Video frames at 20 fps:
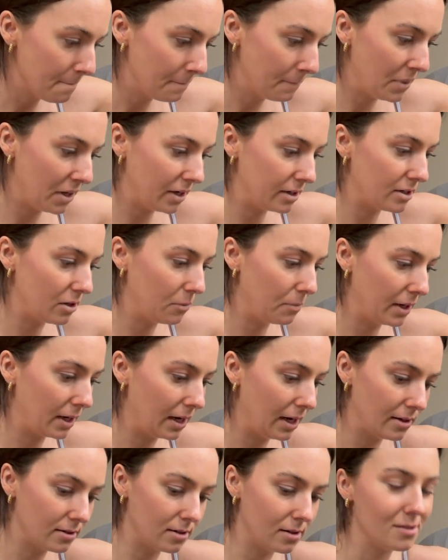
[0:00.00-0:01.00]
picked out my
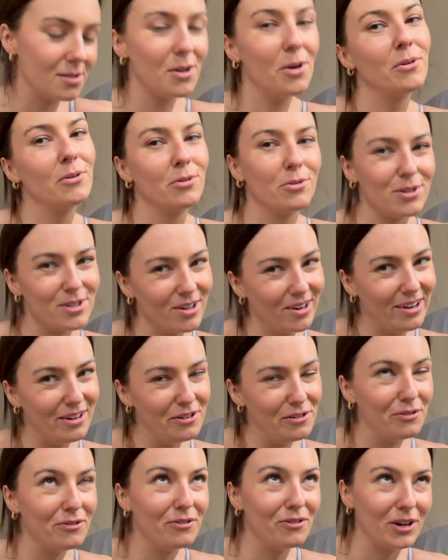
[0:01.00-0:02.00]
glasses. Oh no, sorry,
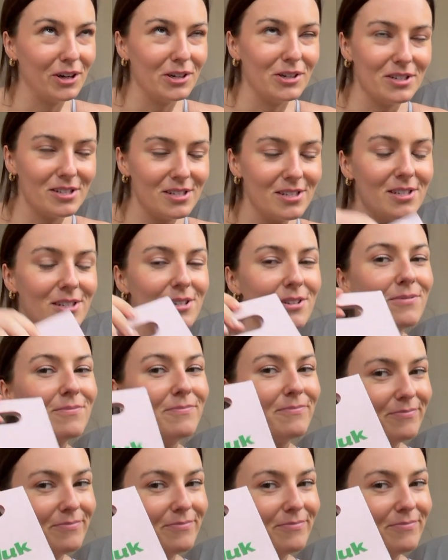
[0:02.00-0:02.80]
first.